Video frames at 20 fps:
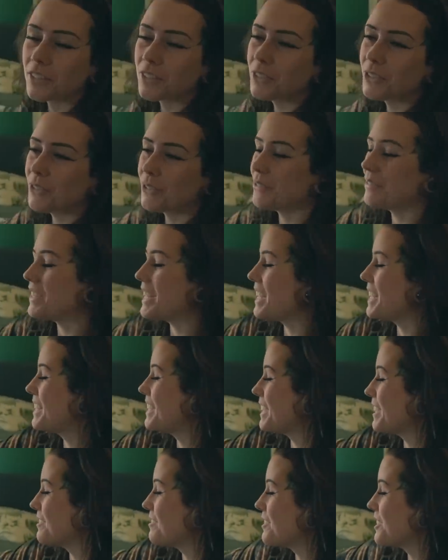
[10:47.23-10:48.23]
The duvet
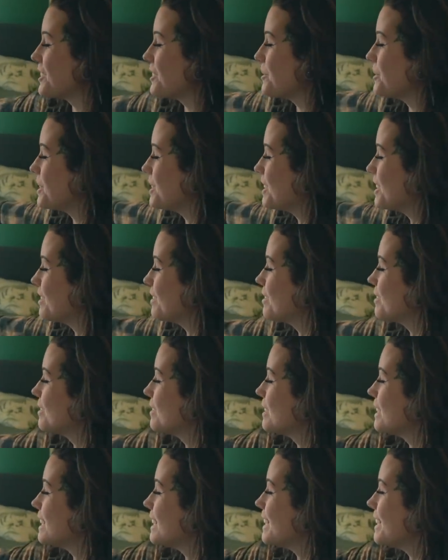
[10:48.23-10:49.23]
cover with the
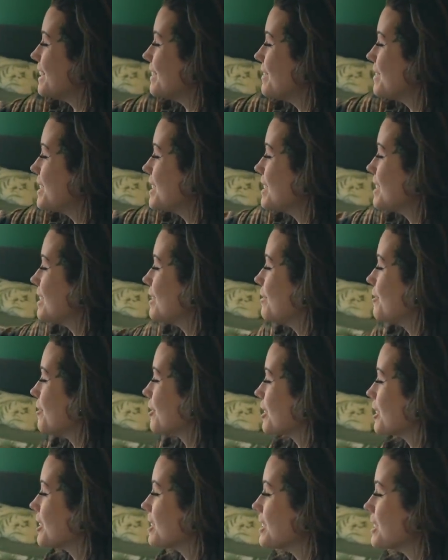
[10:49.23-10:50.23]
leaves, the
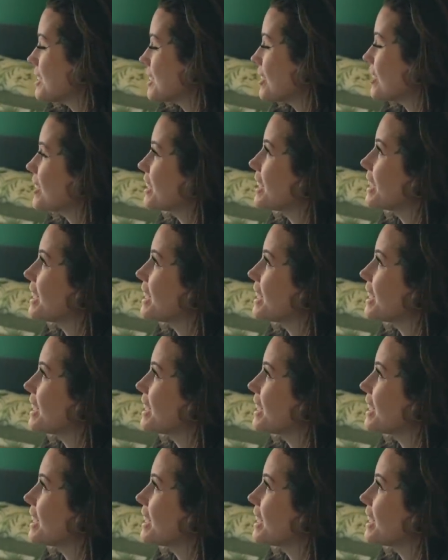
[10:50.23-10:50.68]
ferns on